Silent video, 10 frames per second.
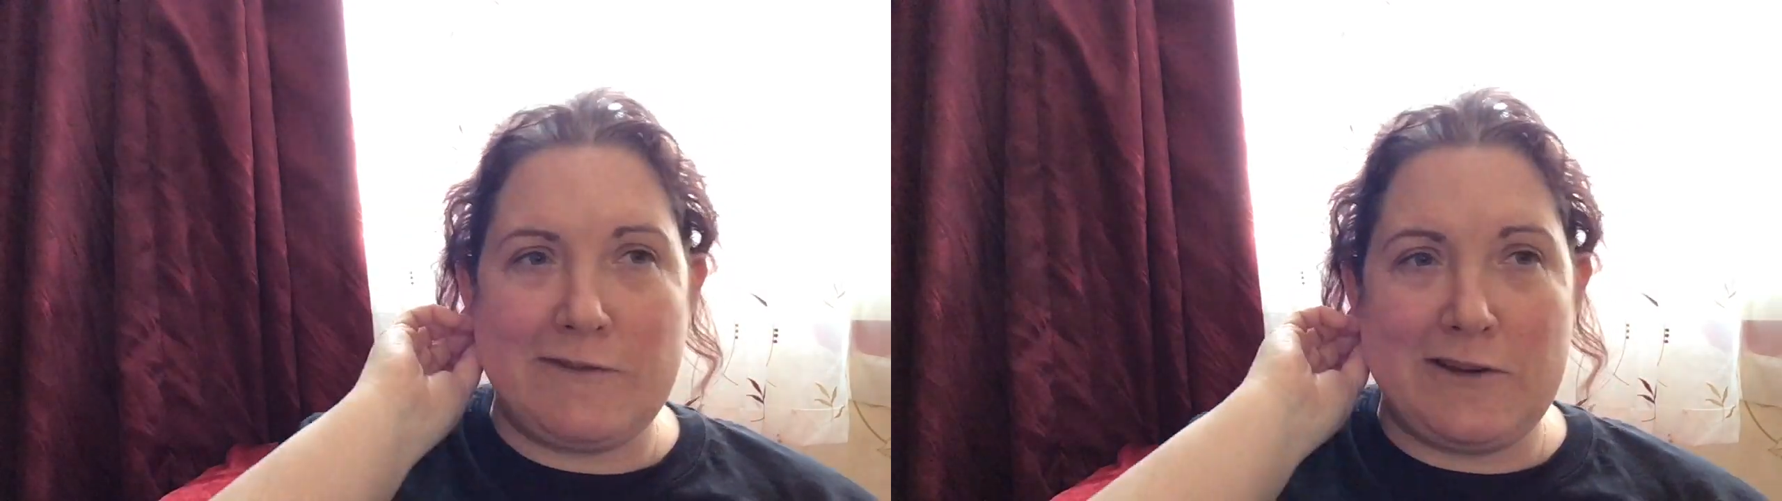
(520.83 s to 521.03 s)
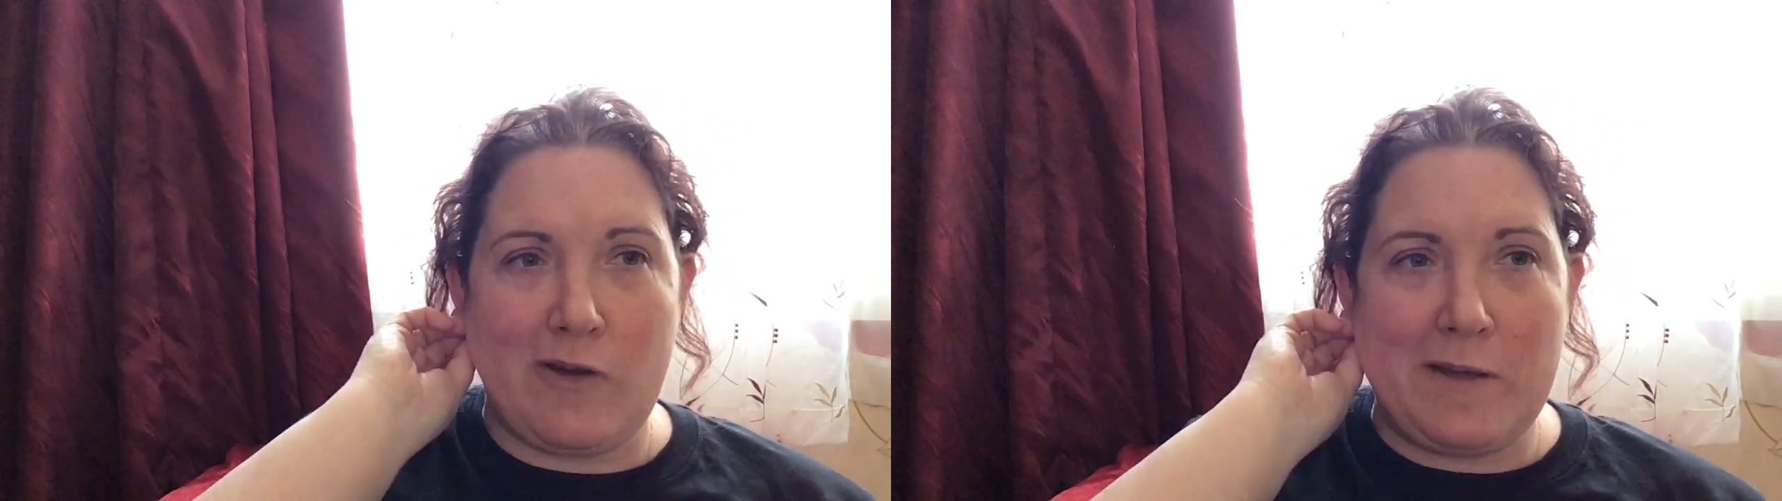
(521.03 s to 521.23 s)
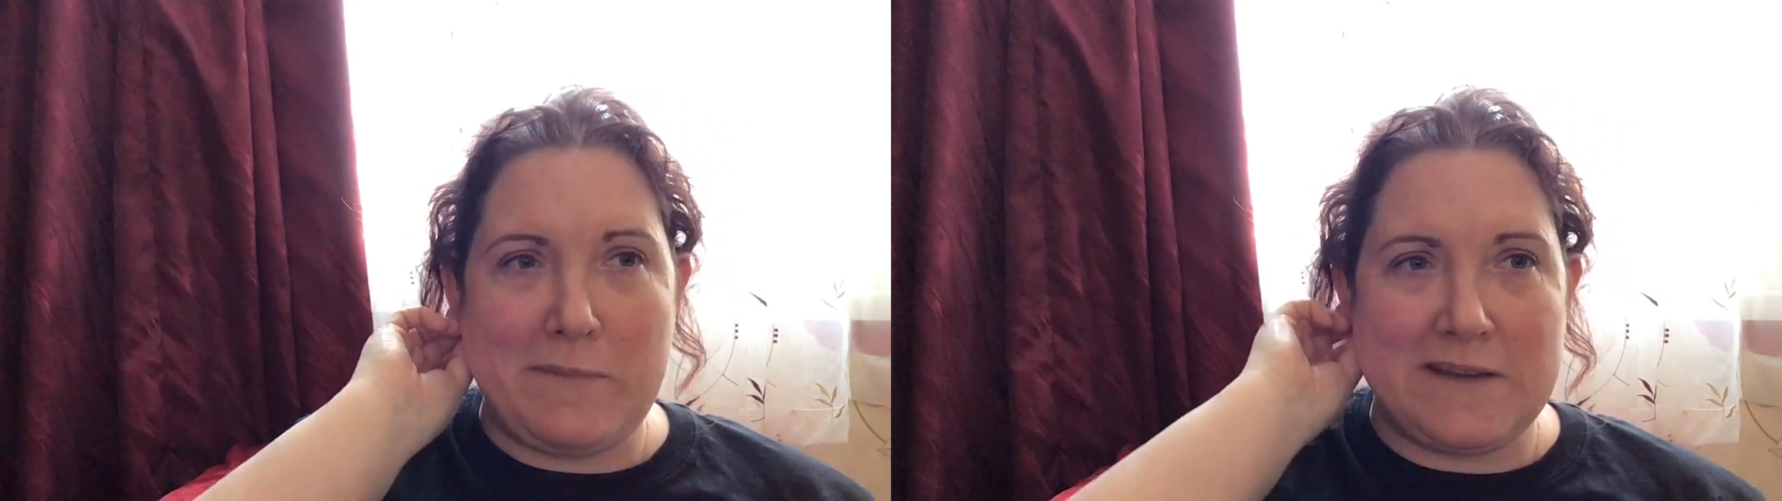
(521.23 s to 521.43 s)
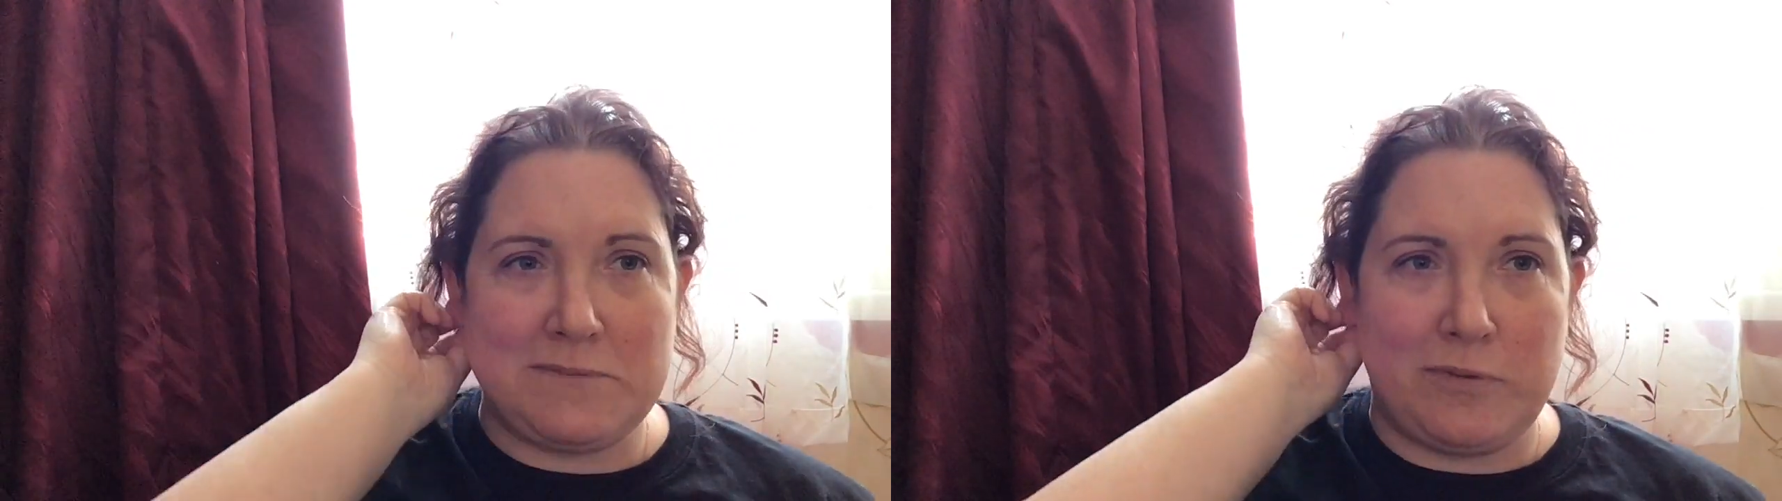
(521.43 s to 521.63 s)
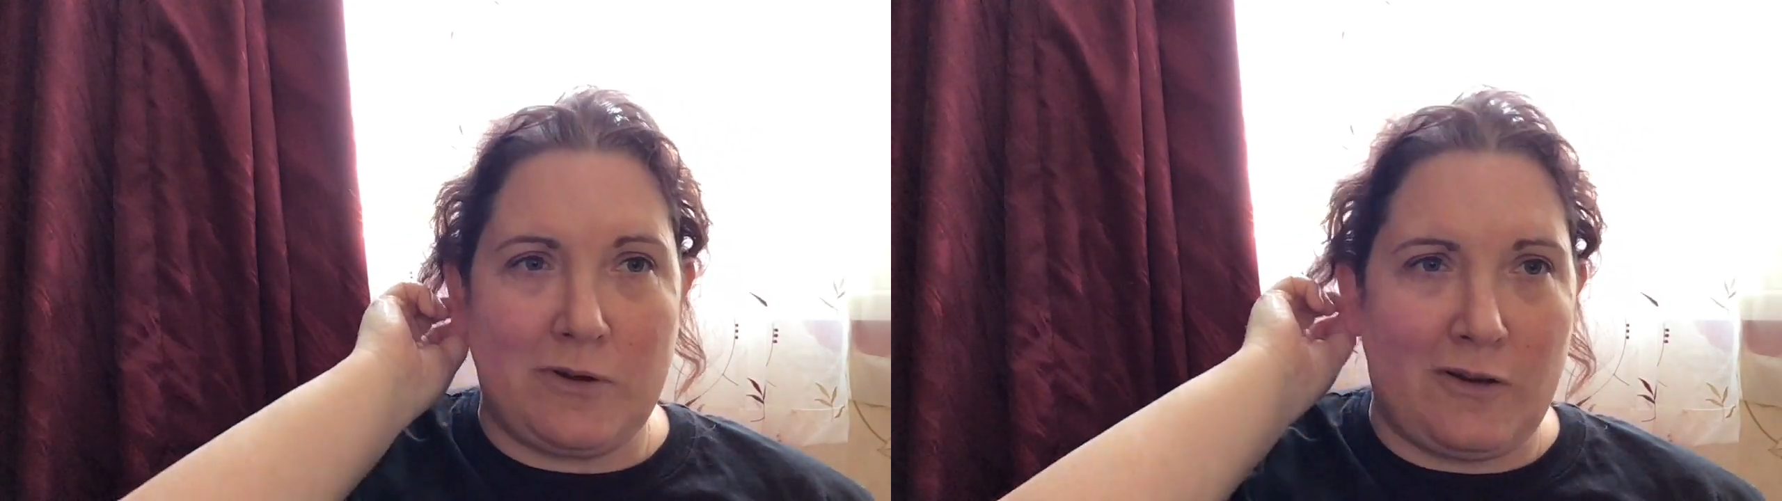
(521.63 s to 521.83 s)
nightmare
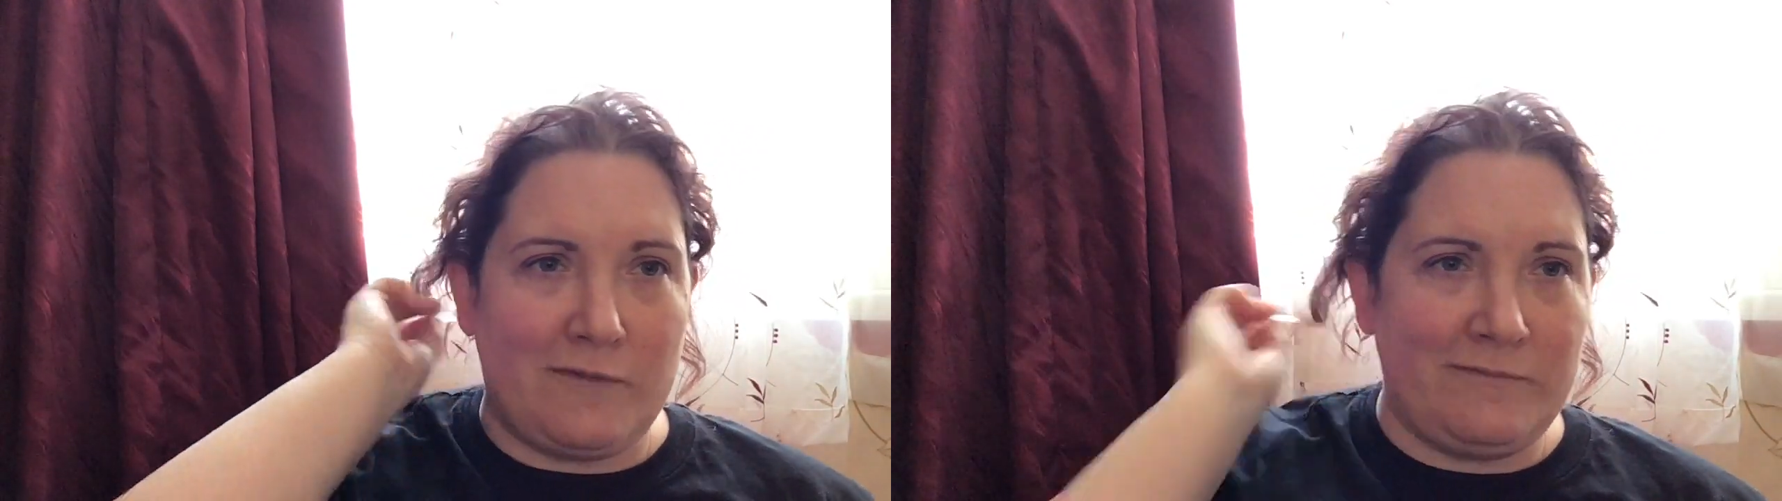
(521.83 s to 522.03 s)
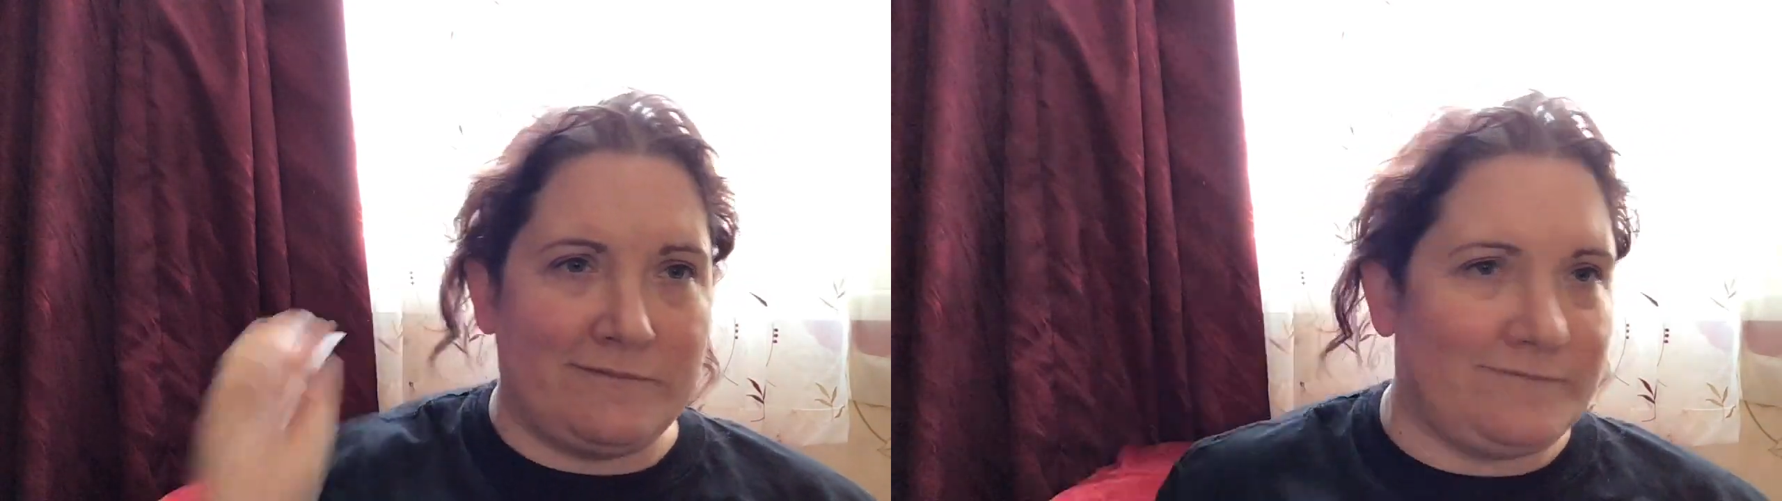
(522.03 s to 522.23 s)
to put on.